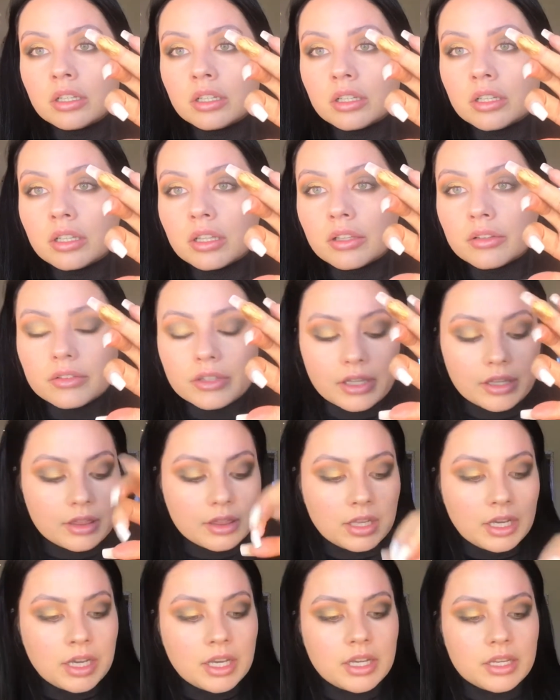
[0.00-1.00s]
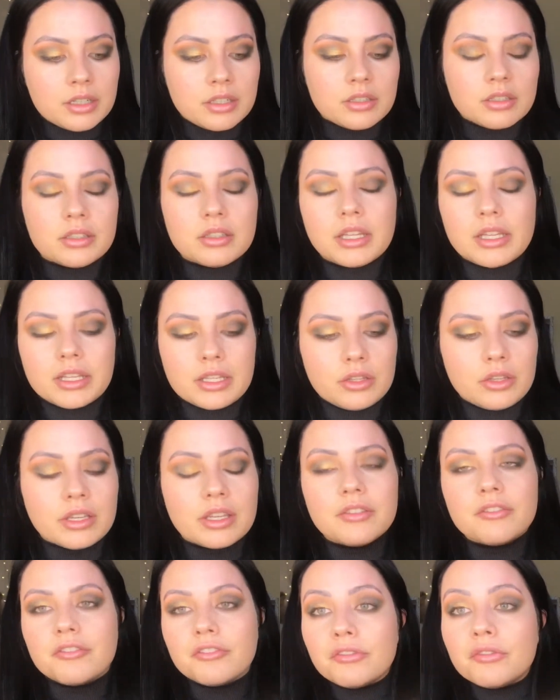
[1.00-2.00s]
Looks like that. Like you
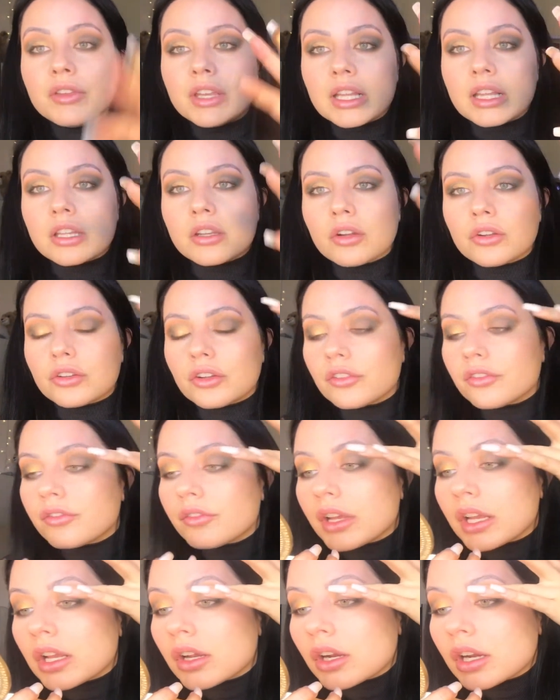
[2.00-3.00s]
can feel it on your finger.